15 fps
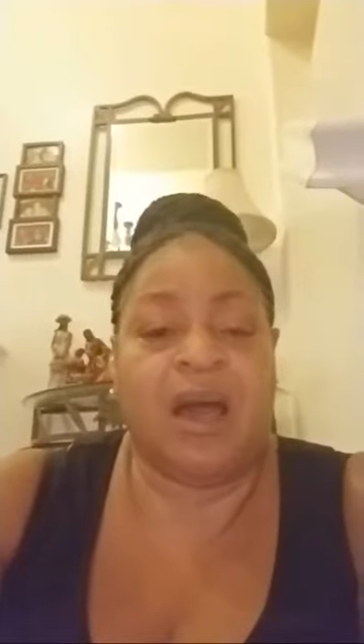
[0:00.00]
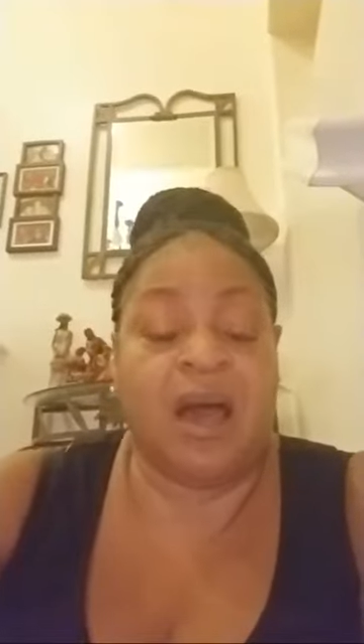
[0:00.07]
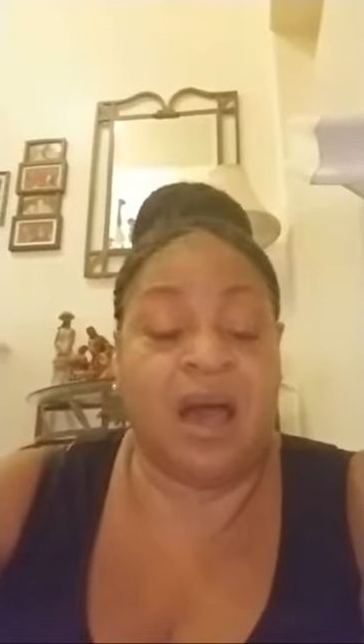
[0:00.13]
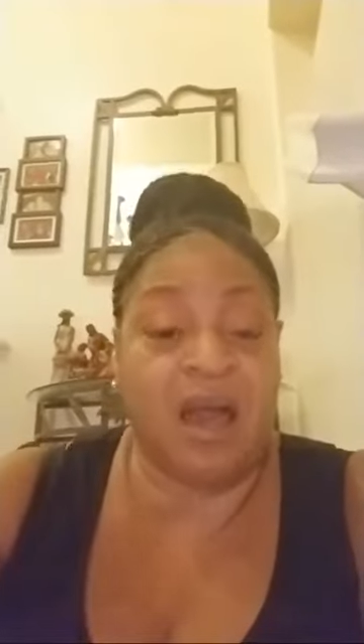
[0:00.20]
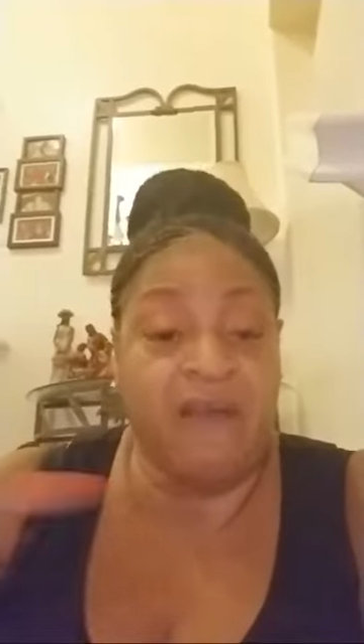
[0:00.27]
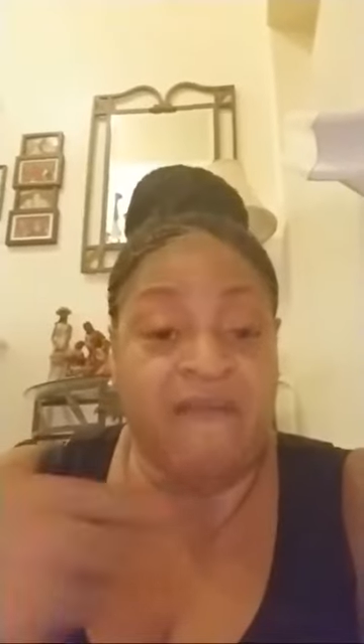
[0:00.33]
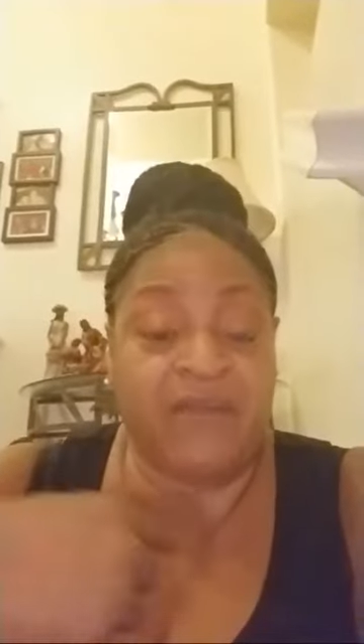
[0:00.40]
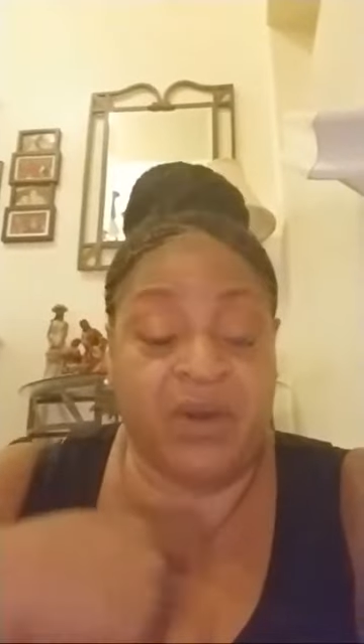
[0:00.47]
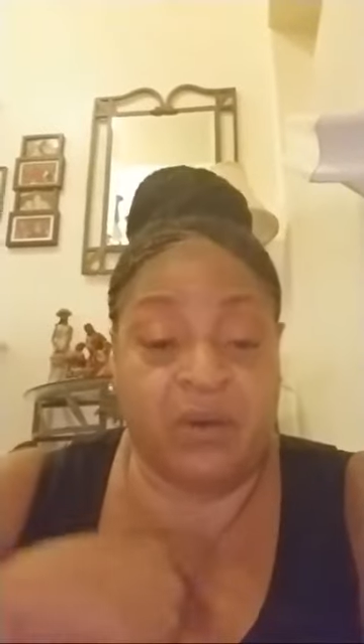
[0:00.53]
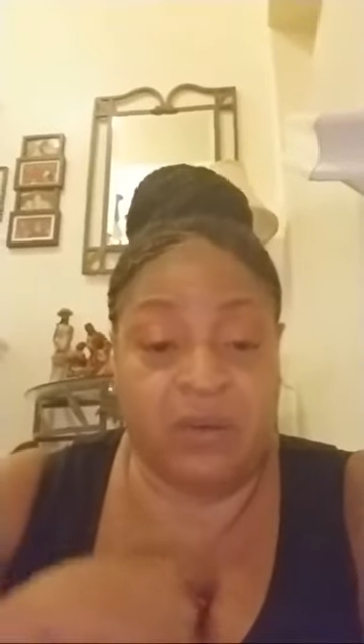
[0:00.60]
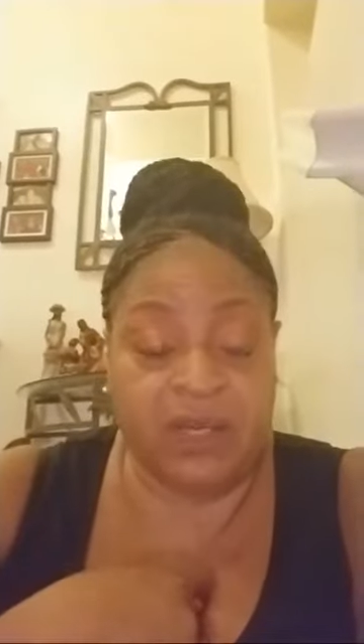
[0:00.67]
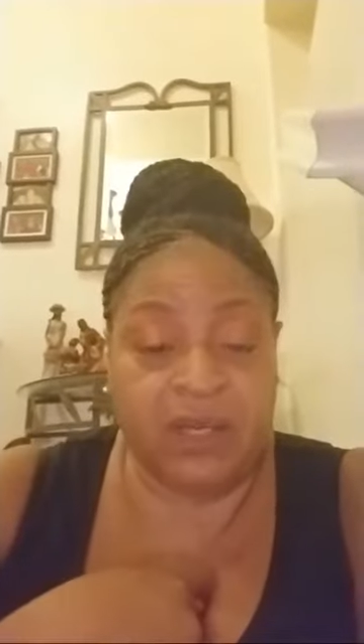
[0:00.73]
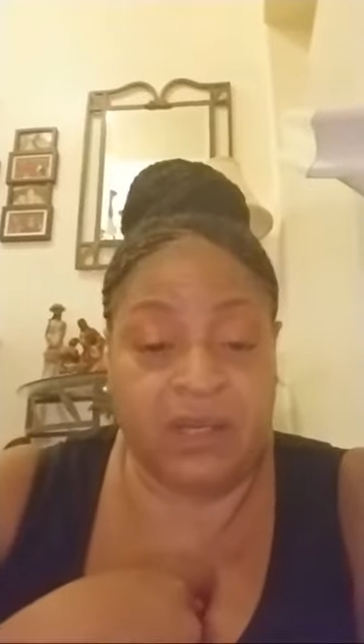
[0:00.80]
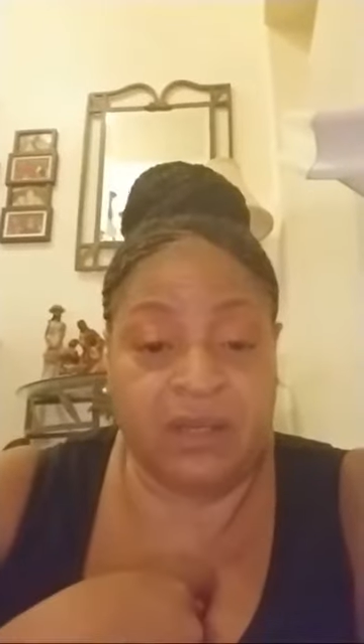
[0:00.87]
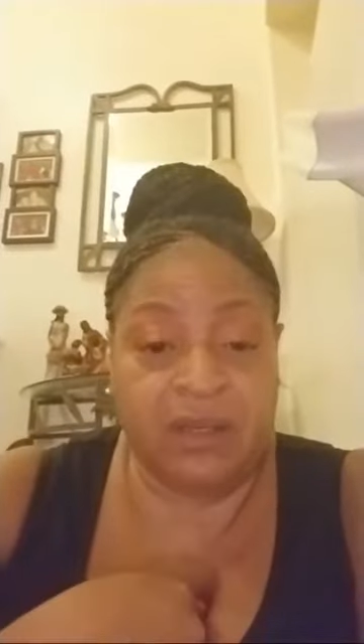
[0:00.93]
I
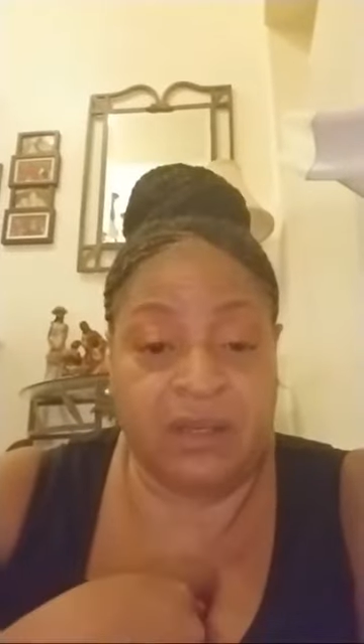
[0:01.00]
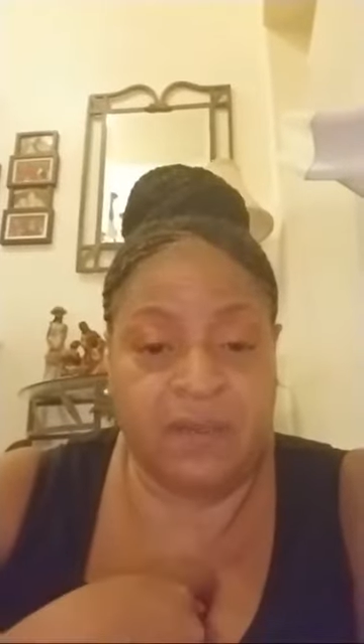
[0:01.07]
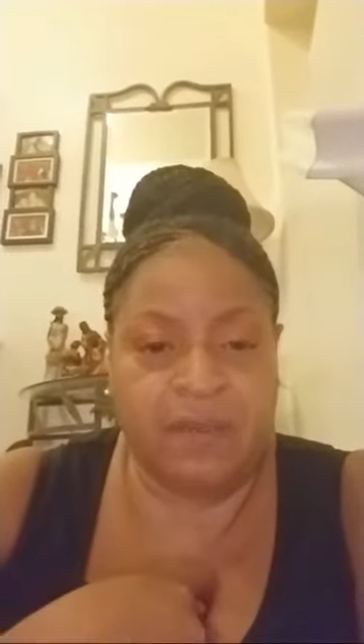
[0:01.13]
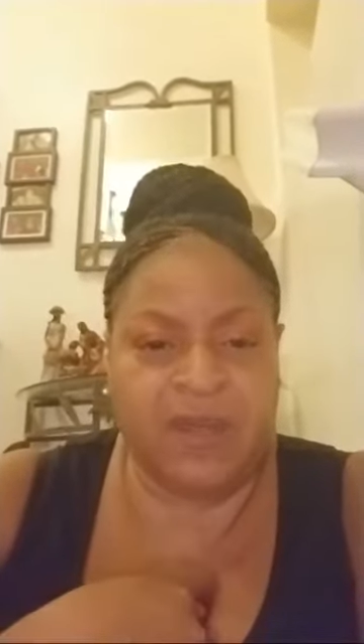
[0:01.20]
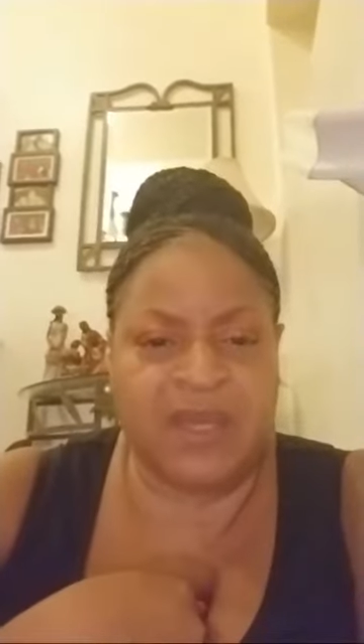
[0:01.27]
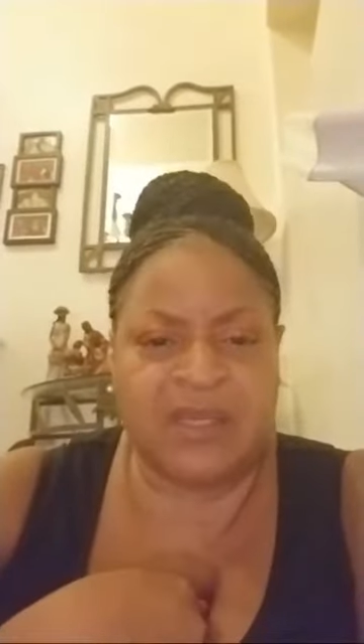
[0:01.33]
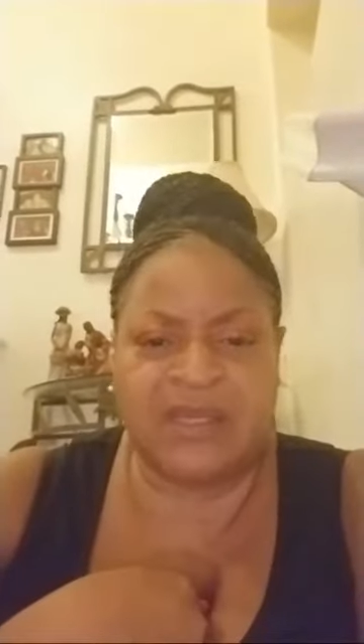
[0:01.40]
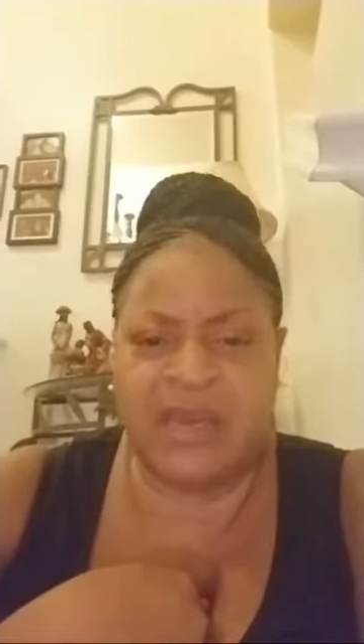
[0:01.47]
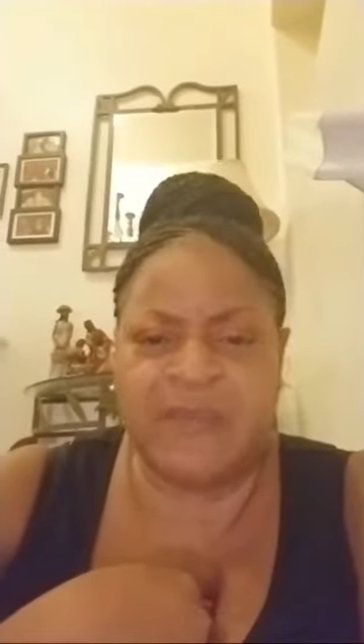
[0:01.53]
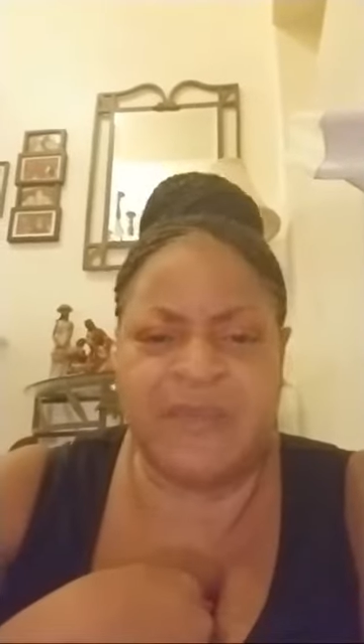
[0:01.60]
voted because I'm